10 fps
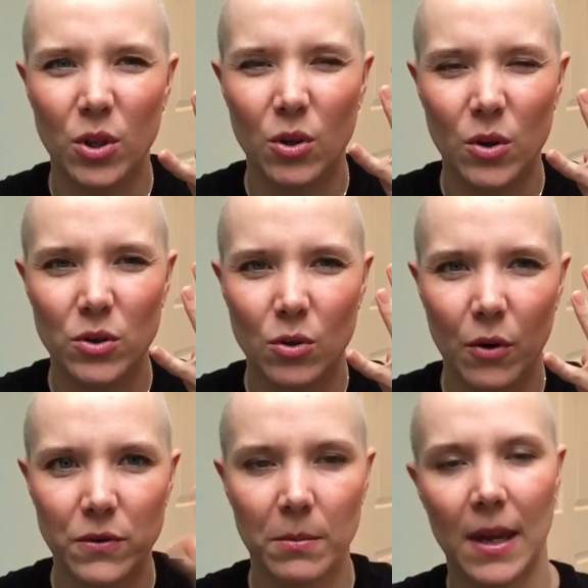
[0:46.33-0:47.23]
they're not as
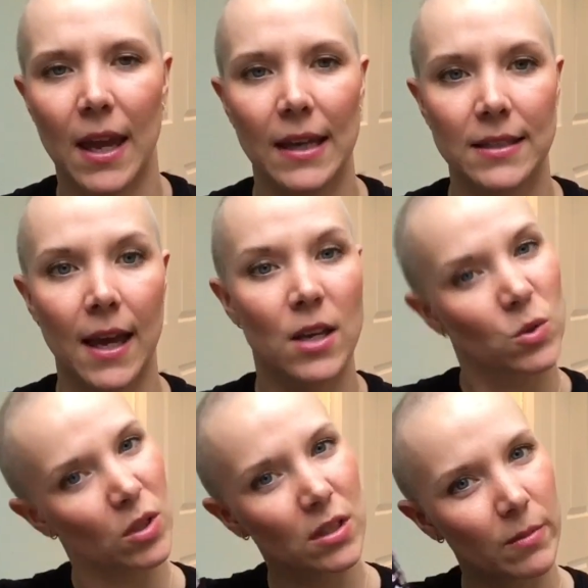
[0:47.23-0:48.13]
soft on my head,
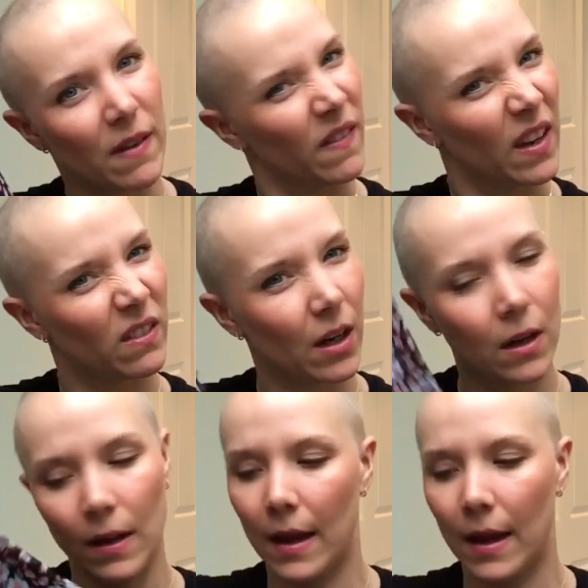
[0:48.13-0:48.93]
so these are my favourite.